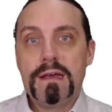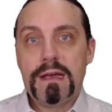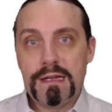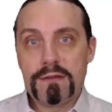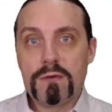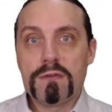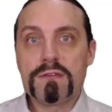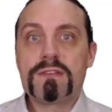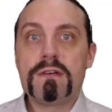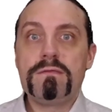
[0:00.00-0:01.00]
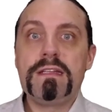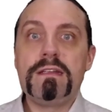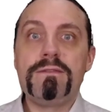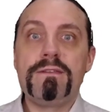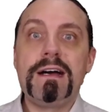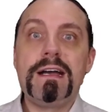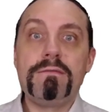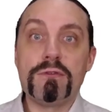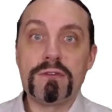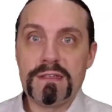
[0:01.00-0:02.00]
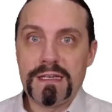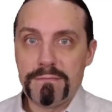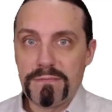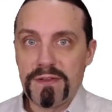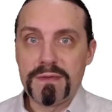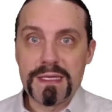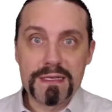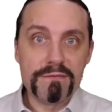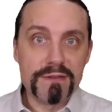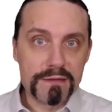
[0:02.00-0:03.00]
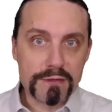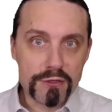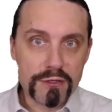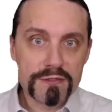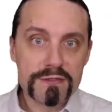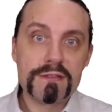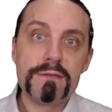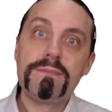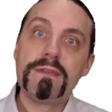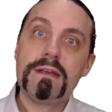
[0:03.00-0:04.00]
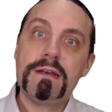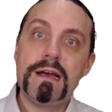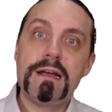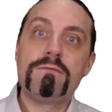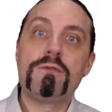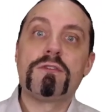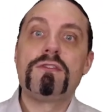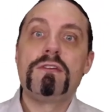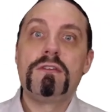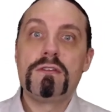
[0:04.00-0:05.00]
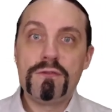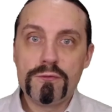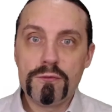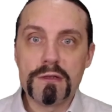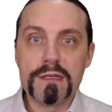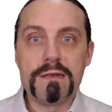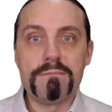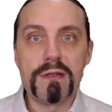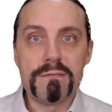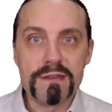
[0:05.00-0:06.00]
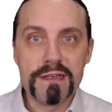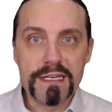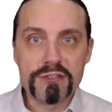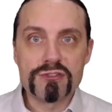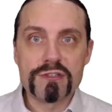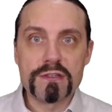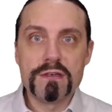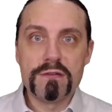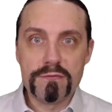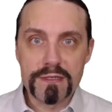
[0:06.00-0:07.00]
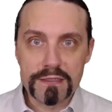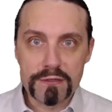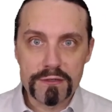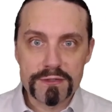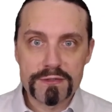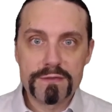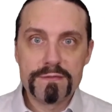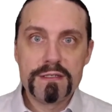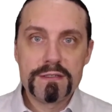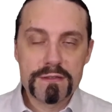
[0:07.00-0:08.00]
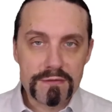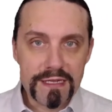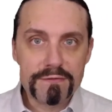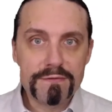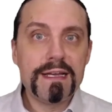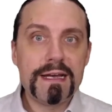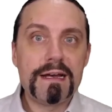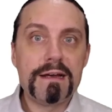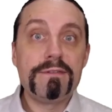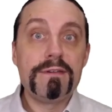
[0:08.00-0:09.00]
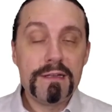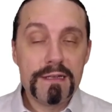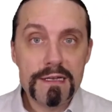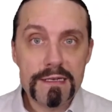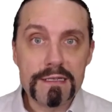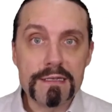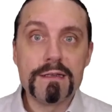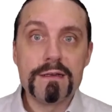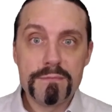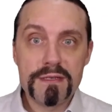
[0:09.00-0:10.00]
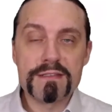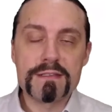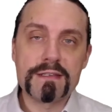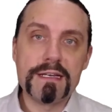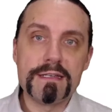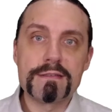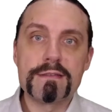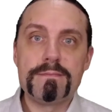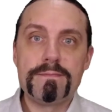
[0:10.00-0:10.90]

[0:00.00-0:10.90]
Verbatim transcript: And also we define what the MVP will cost and what the full implementation will cost so that we have a lean business case.